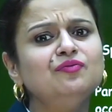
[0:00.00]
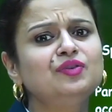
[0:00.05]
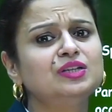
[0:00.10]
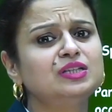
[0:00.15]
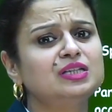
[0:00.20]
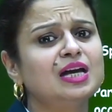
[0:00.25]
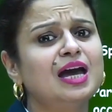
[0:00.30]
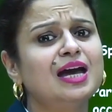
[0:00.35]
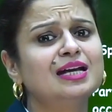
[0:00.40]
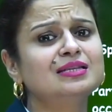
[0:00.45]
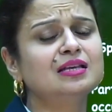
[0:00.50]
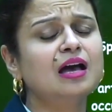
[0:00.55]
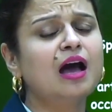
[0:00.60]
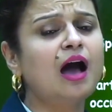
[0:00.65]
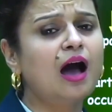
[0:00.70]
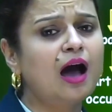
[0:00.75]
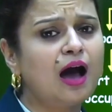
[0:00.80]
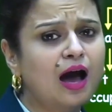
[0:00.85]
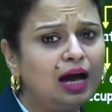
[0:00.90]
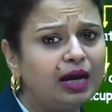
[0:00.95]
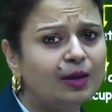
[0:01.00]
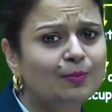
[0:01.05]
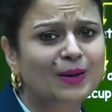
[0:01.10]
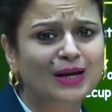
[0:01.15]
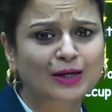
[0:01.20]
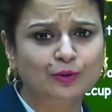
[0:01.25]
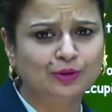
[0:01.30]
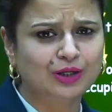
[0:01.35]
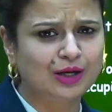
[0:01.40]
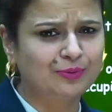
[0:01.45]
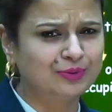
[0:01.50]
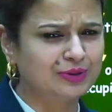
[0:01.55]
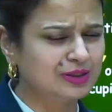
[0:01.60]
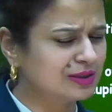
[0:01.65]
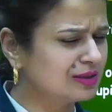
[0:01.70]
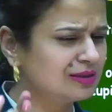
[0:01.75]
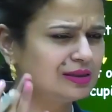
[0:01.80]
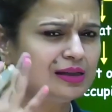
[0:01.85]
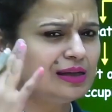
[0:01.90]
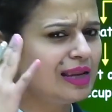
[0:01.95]
which has high
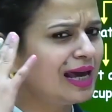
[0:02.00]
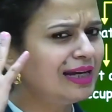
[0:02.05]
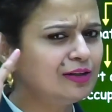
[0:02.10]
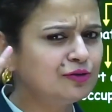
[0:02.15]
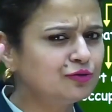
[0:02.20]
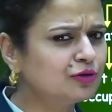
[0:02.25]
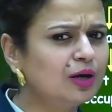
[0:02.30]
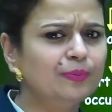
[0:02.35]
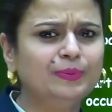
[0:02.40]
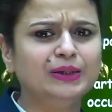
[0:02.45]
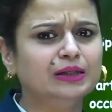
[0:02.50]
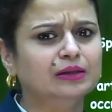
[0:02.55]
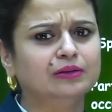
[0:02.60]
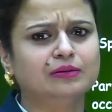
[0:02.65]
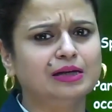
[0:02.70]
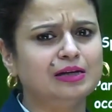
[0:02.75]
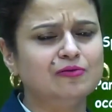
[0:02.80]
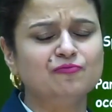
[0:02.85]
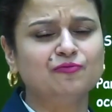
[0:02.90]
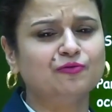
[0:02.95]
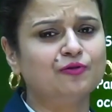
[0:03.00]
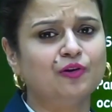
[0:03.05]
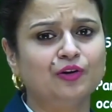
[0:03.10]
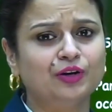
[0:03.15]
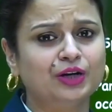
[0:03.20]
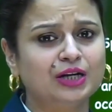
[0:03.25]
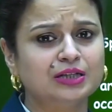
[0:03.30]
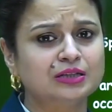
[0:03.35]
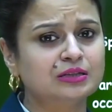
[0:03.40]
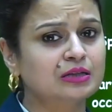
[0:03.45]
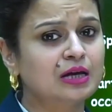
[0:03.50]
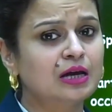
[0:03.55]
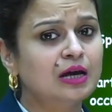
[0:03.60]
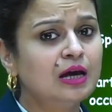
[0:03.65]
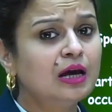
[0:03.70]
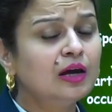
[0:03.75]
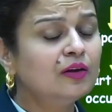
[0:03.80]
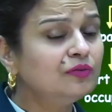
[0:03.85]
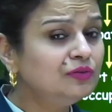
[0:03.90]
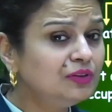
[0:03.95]
biodiversity like tropical rainforest,
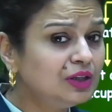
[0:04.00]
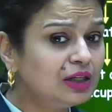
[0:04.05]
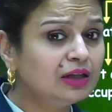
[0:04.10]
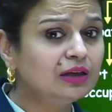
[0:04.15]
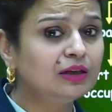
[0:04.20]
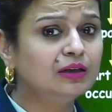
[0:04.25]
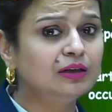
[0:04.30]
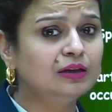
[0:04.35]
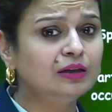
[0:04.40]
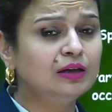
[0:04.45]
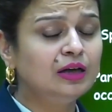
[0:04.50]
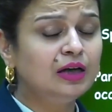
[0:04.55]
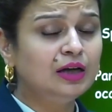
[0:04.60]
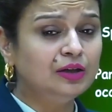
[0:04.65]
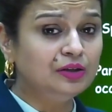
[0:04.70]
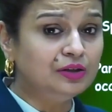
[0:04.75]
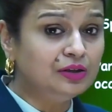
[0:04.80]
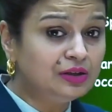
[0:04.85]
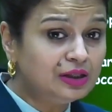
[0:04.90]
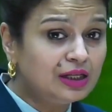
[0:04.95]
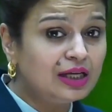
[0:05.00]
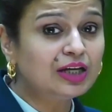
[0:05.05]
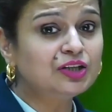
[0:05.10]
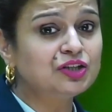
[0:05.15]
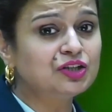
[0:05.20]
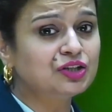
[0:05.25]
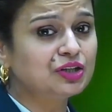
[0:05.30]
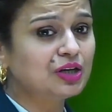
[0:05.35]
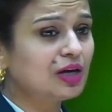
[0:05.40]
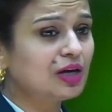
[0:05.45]
their niche